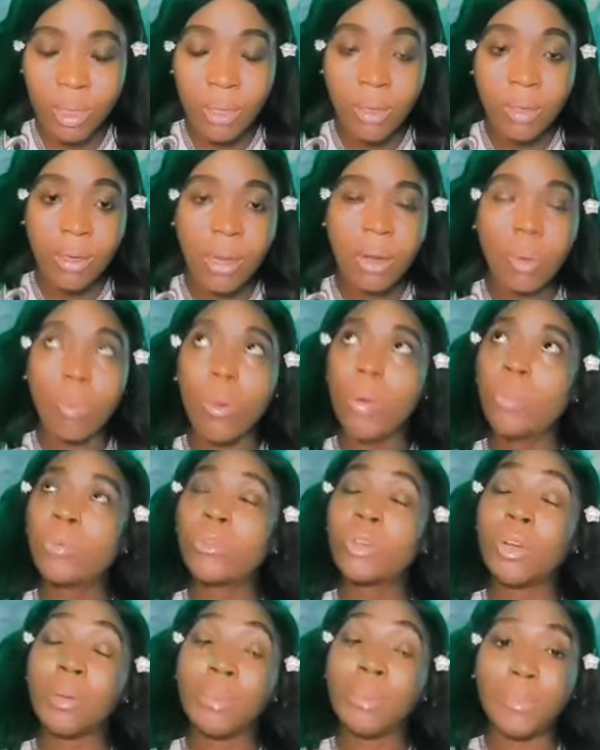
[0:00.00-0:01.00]
Now, when we
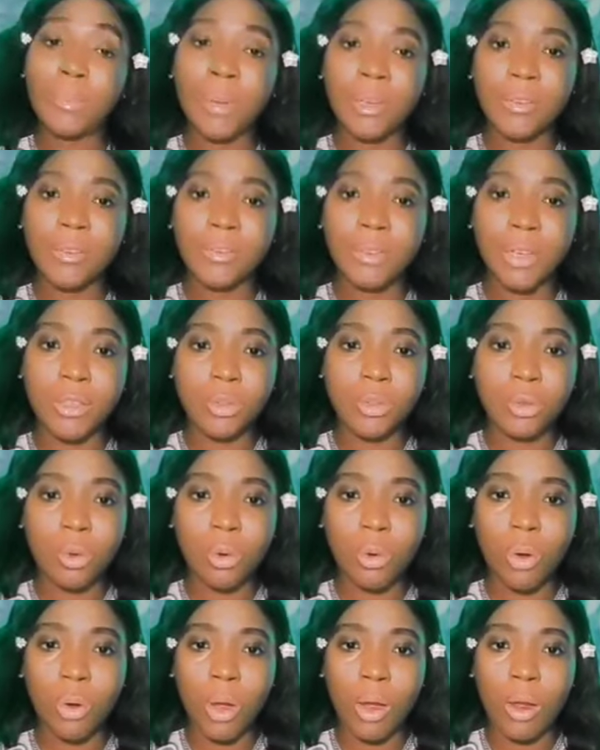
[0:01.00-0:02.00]
talk about
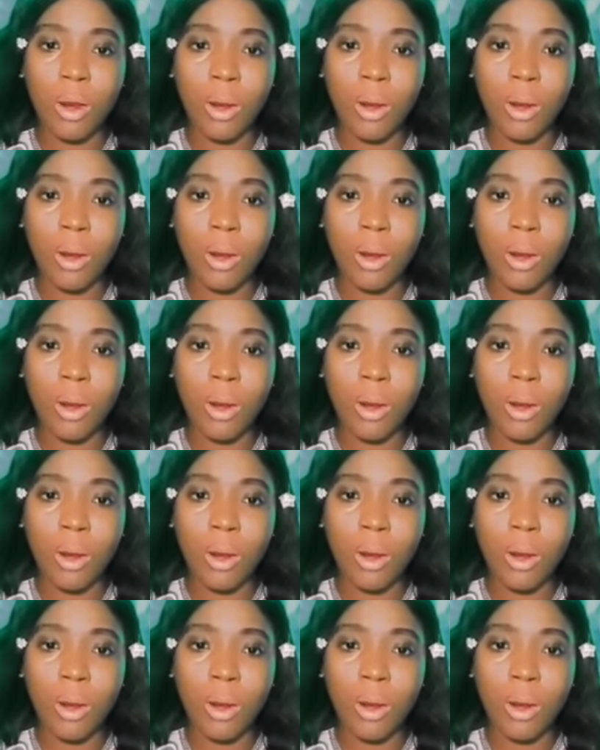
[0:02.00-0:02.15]
manifesto,